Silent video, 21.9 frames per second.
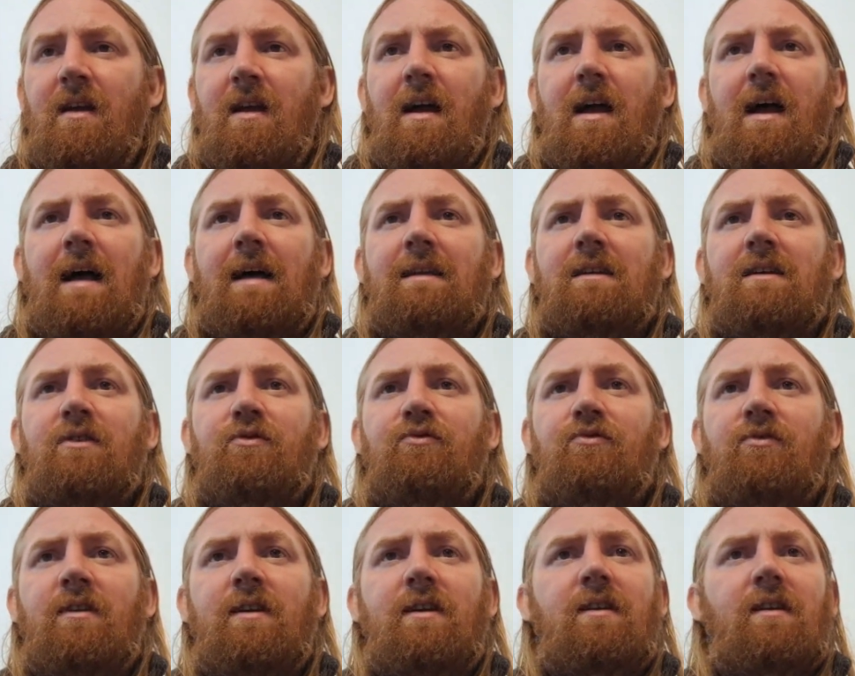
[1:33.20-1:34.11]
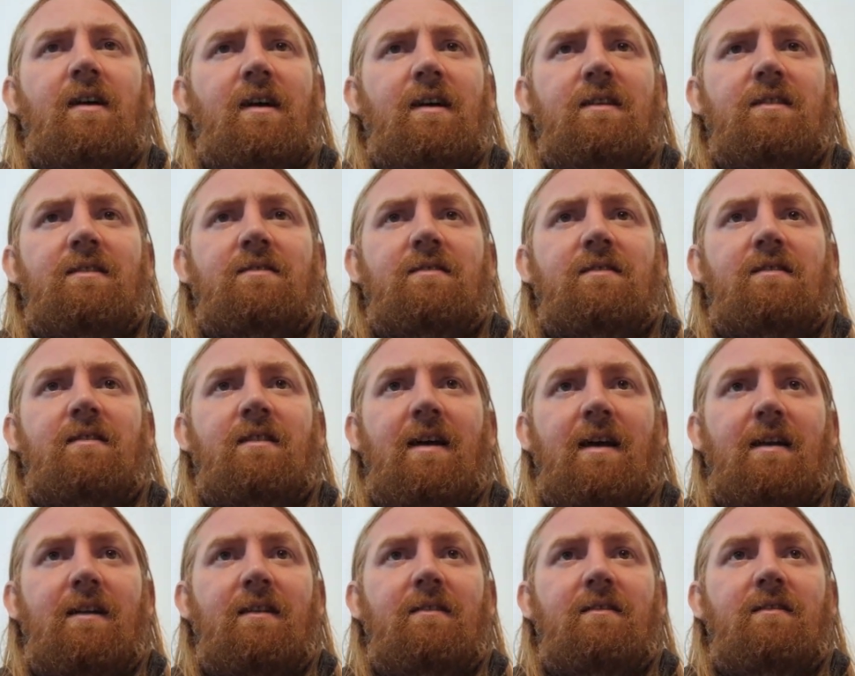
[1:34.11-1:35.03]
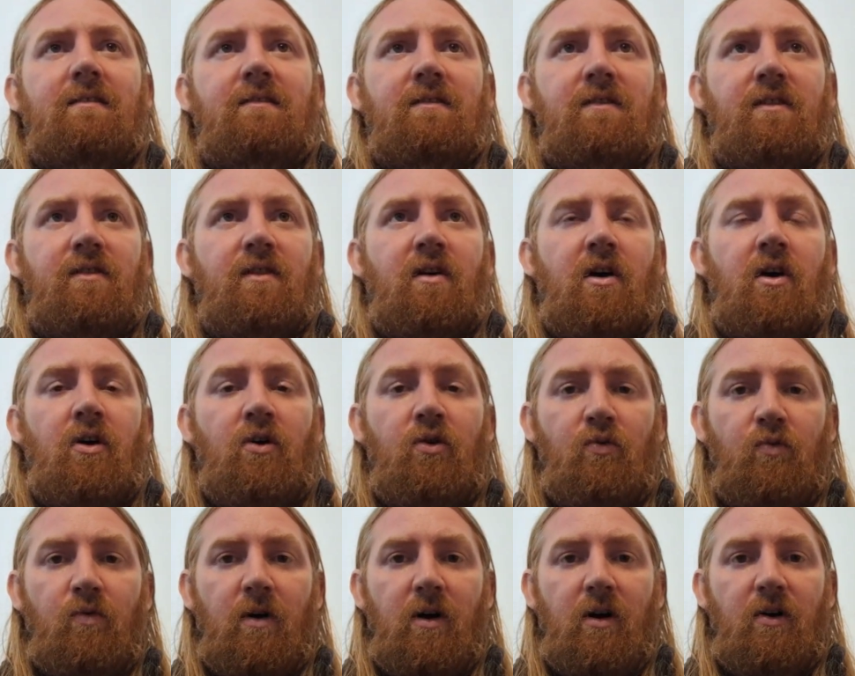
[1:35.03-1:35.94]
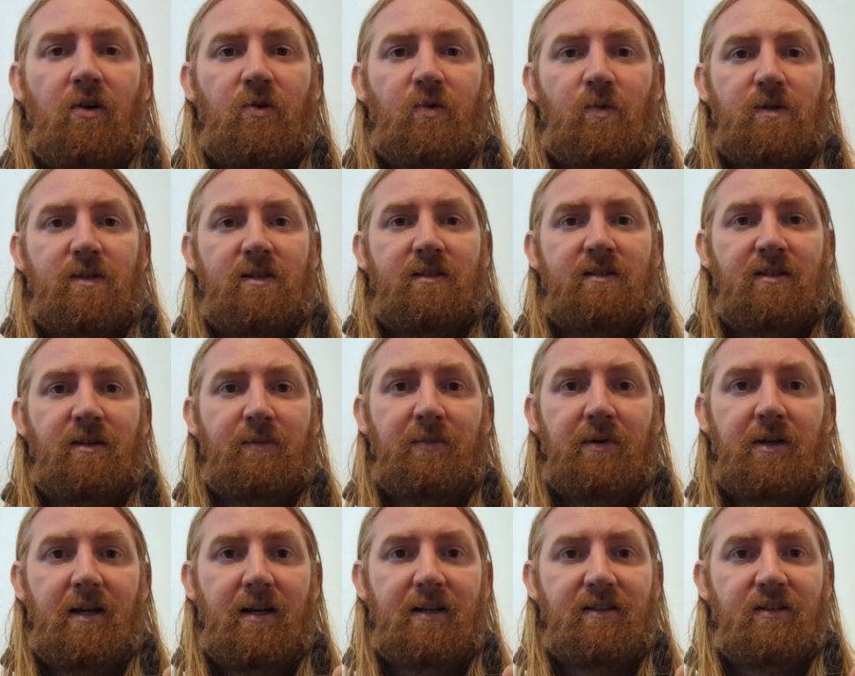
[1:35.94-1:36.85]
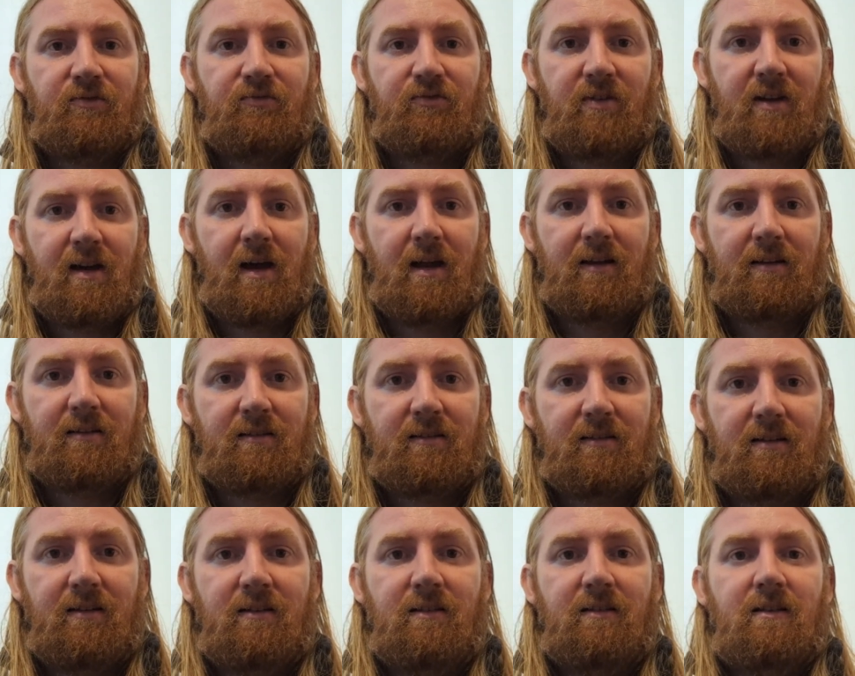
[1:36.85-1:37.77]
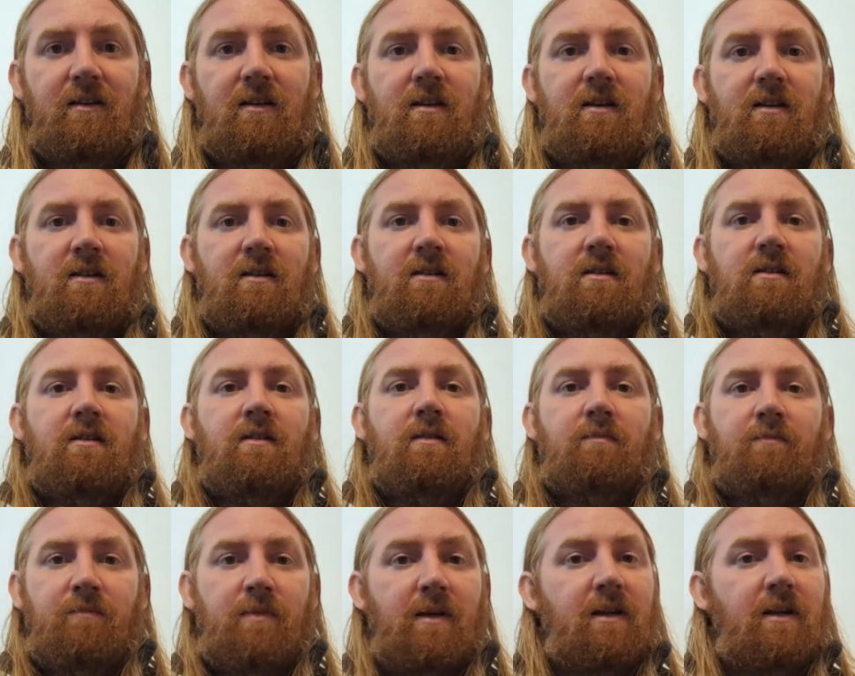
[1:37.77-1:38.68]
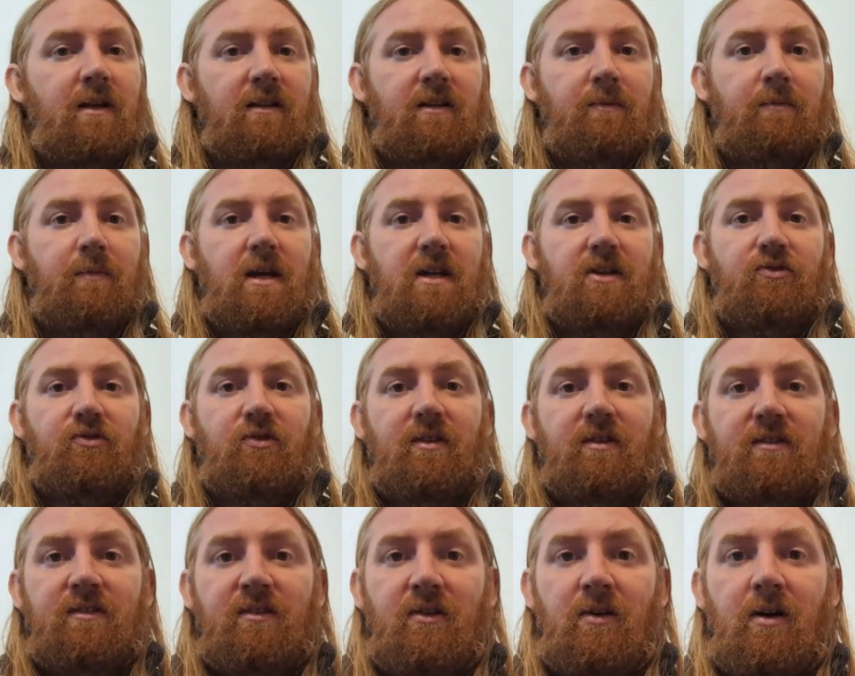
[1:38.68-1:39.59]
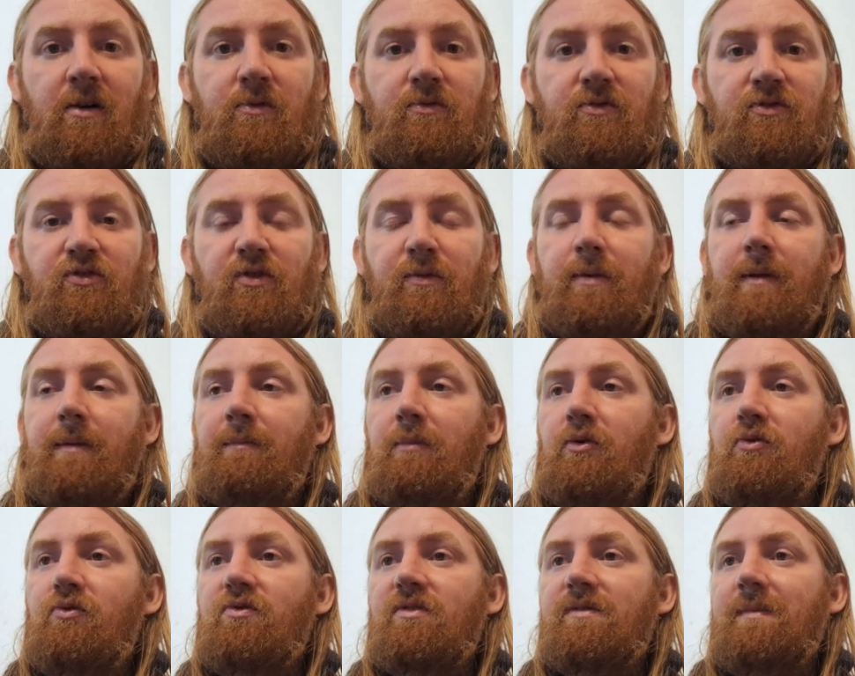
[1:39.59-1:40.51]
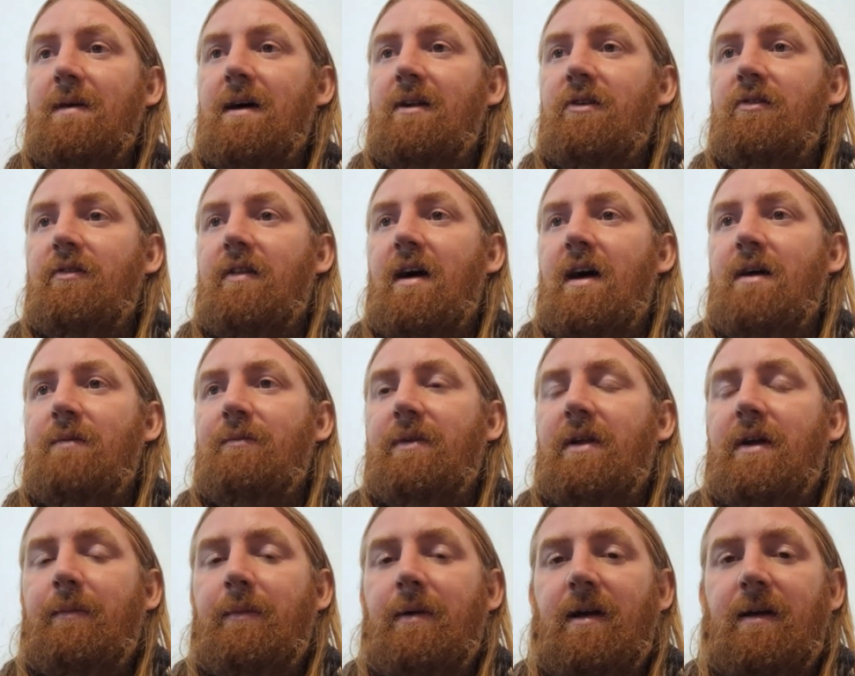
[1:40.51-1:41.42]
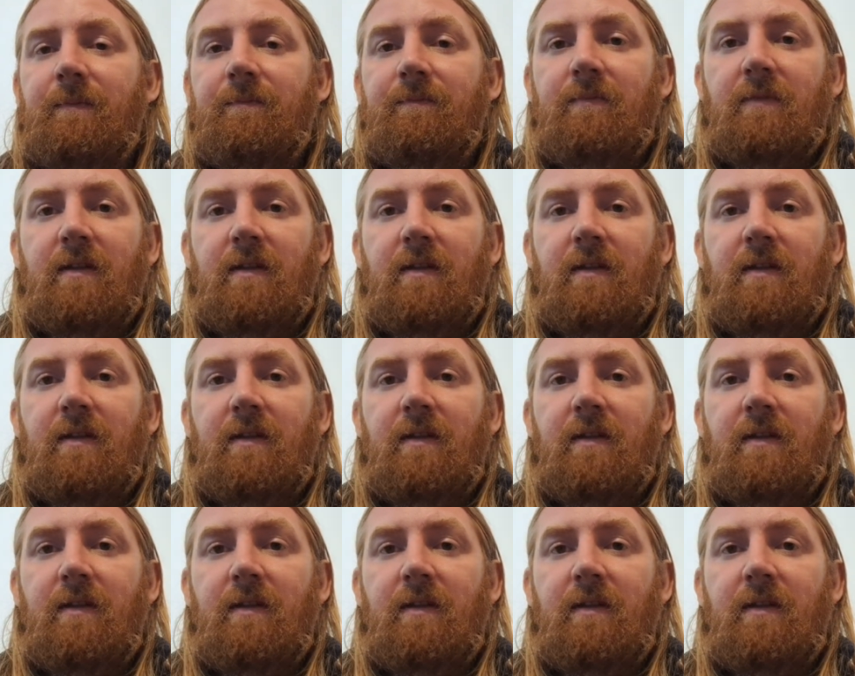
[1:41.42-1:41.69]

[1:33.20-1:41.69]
And I realized then that the whole world was a simulated reality, a bit like the Matrix. So I was tripping balls, man, on that MDMA.